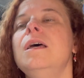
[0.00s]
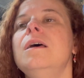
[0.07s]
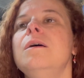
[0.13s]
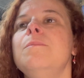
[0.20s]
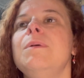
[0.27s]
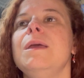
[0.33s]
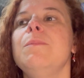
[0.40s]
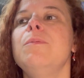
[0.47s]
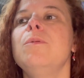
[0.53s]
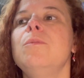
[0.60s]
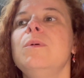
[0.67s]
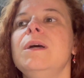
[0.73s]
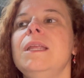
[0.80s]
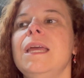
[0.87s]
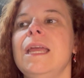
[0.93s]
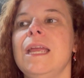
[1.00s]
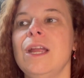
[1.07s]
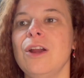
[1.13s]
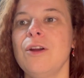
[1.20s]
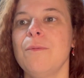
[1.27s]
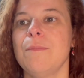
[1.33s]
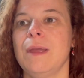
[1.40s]
People would
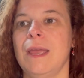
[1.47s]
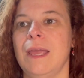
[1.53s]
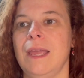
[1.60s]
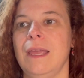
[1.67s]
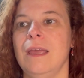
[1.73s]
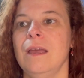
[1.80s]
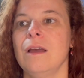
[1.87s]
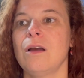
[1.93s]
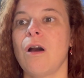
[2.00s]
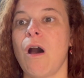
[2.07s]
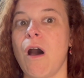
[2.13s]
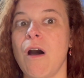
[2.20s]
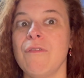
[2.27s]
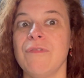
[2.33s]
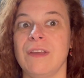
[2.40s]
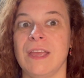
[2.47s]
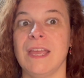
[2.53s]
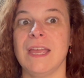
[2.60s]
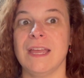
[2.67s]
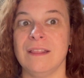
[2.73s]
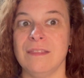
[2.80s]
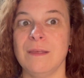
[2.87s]
hear me coughing
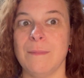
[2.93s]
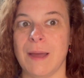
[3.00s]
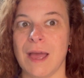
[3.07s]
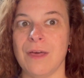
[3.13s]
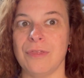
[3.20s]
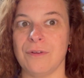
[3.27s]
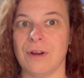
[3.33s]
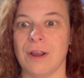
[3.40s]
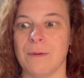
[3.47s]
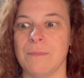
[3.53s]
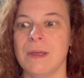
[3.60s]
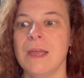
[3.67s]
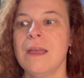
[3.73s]
in the bathroom.